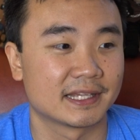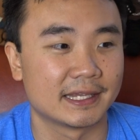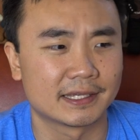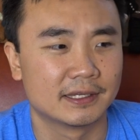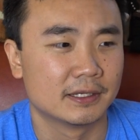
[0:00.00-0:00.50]

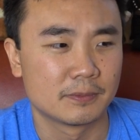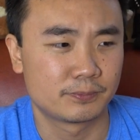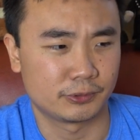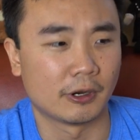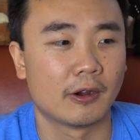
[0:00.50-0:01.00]
like
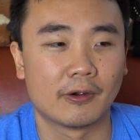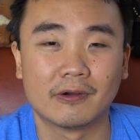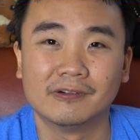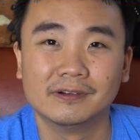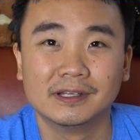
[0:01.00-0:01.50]

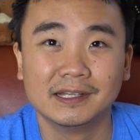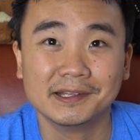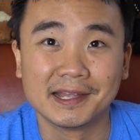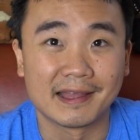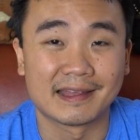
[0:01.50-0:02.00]
pro,
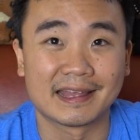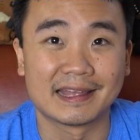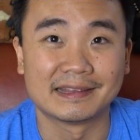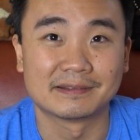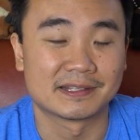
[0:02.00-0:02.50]

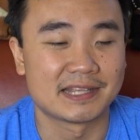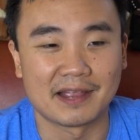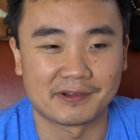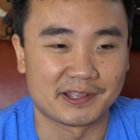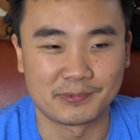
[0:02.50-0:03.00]
and he's
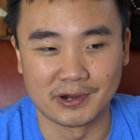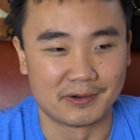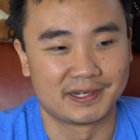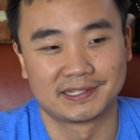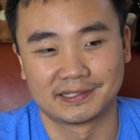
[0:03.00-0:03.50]
not really pro.
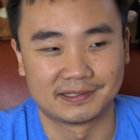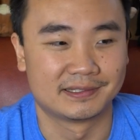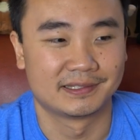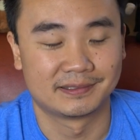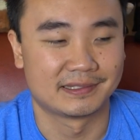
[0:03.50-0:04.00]
He doesn't,
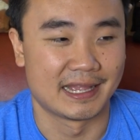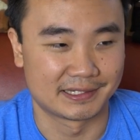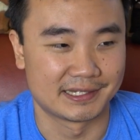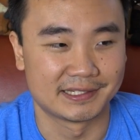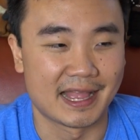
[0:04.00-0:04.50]

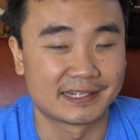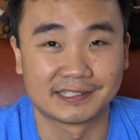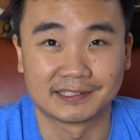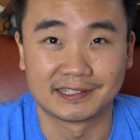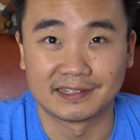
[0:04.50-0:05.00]
actually, he's not
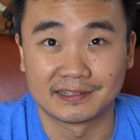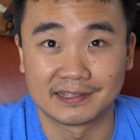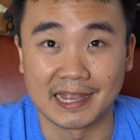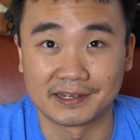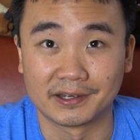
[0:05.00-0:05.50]

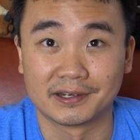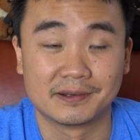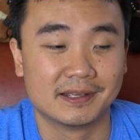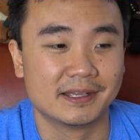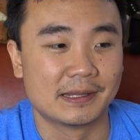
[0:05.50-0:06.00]
that good.
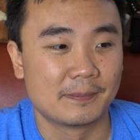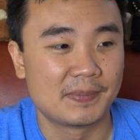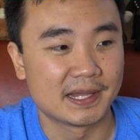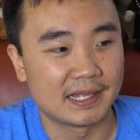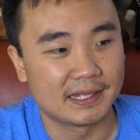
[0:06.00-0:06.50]

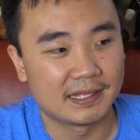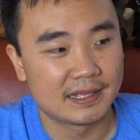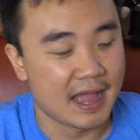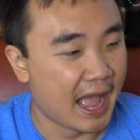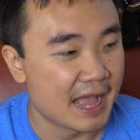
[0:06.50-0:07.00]
But
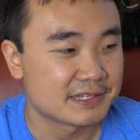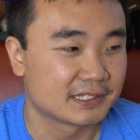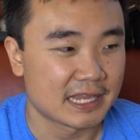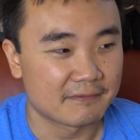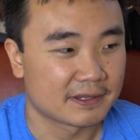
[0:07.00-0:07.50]
I
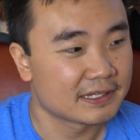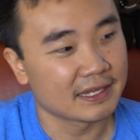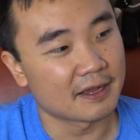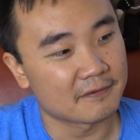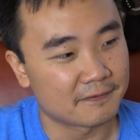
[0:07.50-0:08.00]
just have a
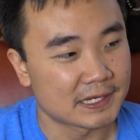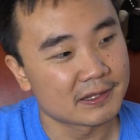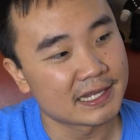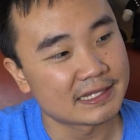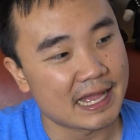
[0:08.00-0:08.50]
gut
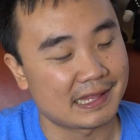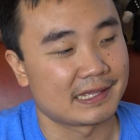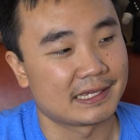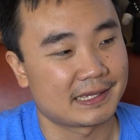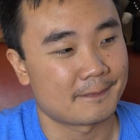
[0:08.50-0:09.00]
feeling that
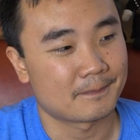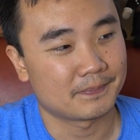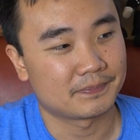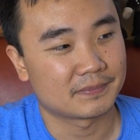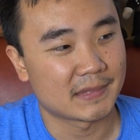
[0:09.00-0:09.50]
like,
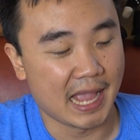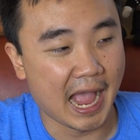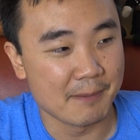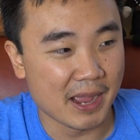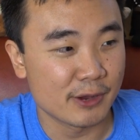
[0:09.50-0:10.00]

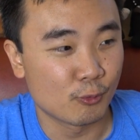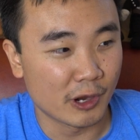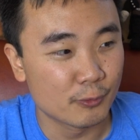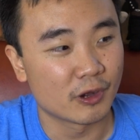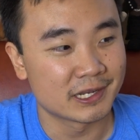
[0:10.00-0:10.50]
I my
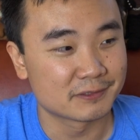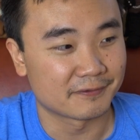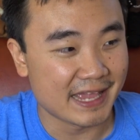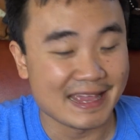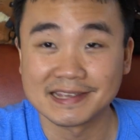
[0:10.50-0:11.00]
one ones with
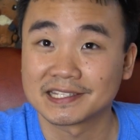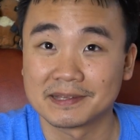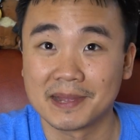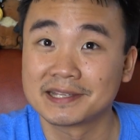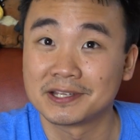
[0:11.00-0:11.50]
haste
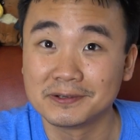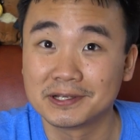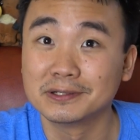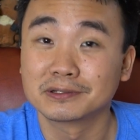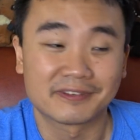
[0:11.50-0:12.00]
and my two
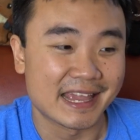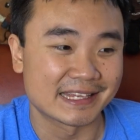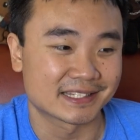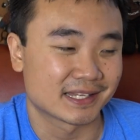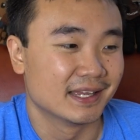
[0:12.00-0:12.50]
twos with
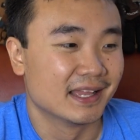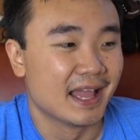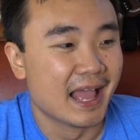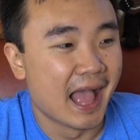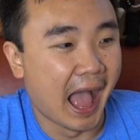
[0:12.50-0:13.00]
haste
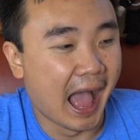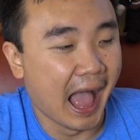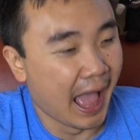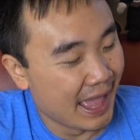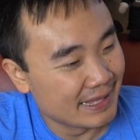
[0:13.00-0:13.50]

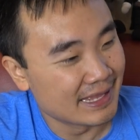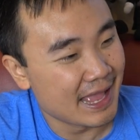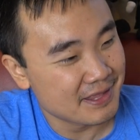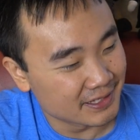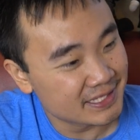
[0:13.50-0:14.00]
it,
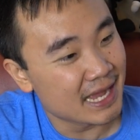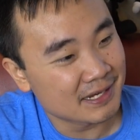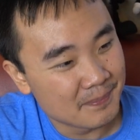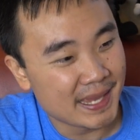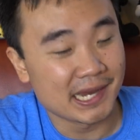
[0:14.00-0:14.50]
it does not
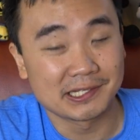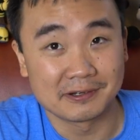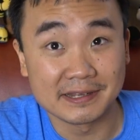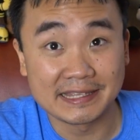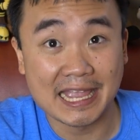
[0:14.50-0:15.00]
compare
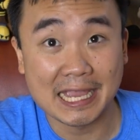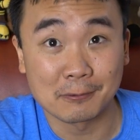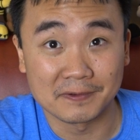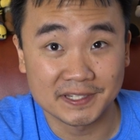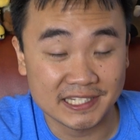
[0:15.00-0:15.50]
to a deck
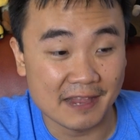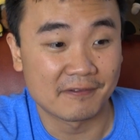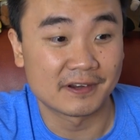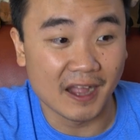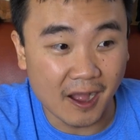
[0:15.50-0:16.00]
with
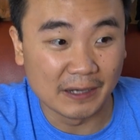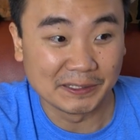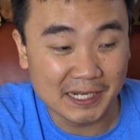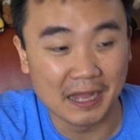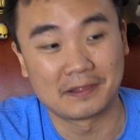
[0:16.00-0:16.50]
seven
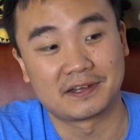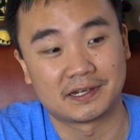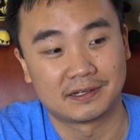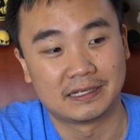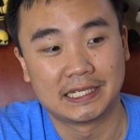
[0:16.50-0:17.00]

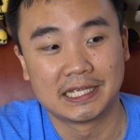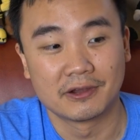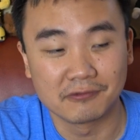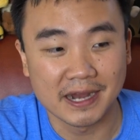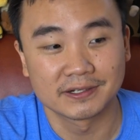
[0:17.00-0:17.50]
on-color
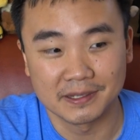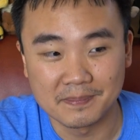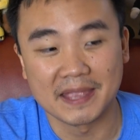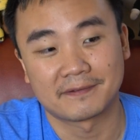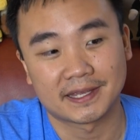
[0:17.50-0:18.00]
rares and
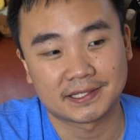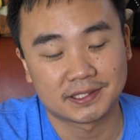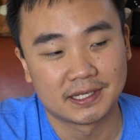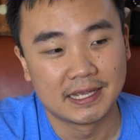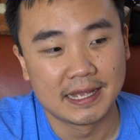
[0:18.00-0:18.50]
mythics.
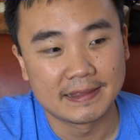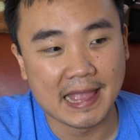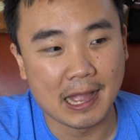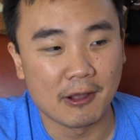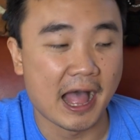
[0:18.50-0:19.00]

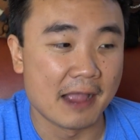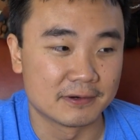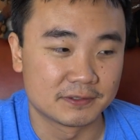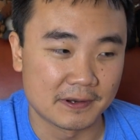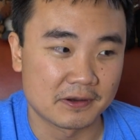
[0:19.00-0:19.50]
Now, I
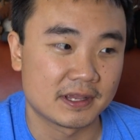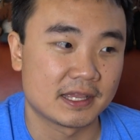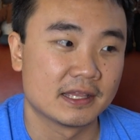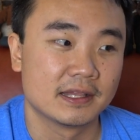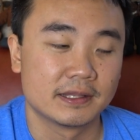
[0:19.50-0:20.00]
was
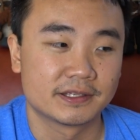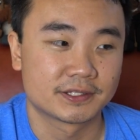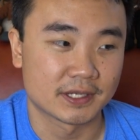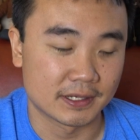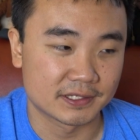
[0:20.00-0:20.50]
very
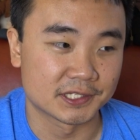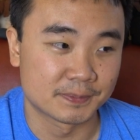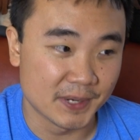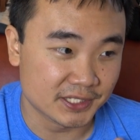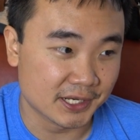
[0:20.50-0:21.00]
su
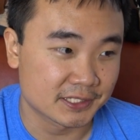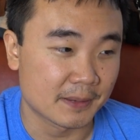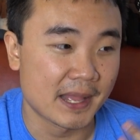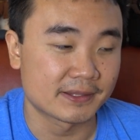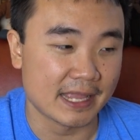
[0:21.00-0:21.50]
suspicious
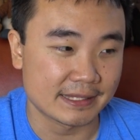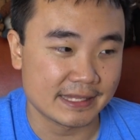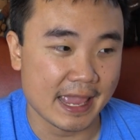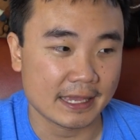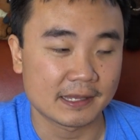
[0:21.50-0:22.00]
about that
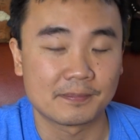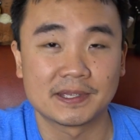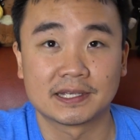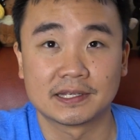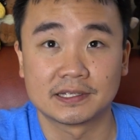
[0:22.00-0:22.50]
deck
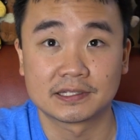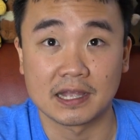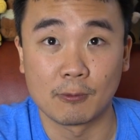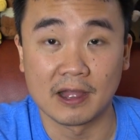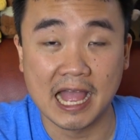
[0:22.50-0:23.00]
because
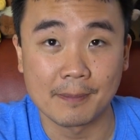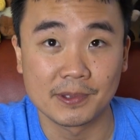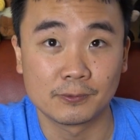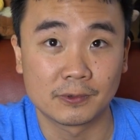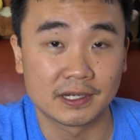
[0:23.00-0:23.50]
what
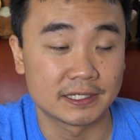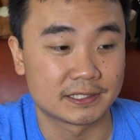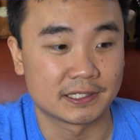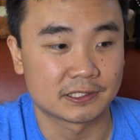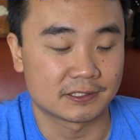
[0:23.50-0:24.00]
happened was
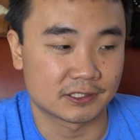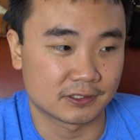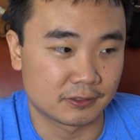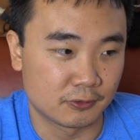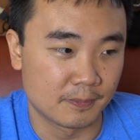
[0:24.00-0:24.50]
this
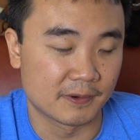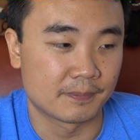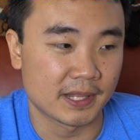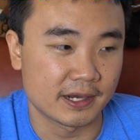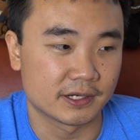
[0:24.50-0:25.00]
group of
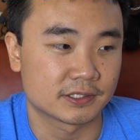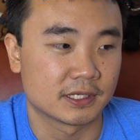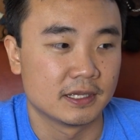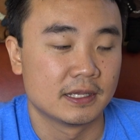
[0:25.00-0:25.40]
players,